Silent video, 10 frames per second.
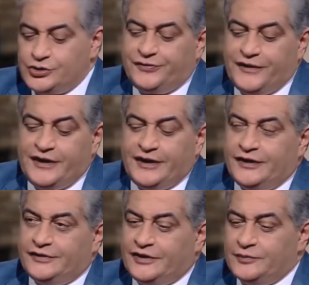
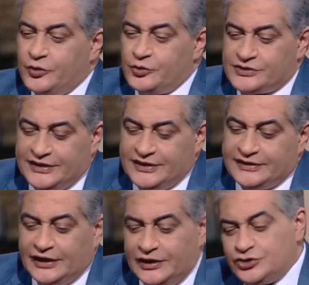Sophia, the most
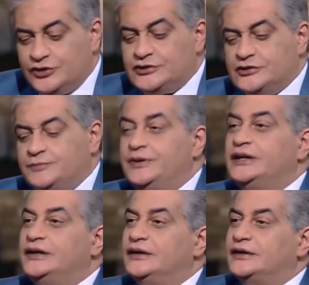intelligent
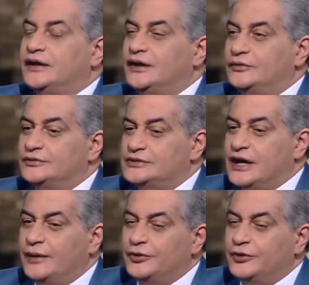being around,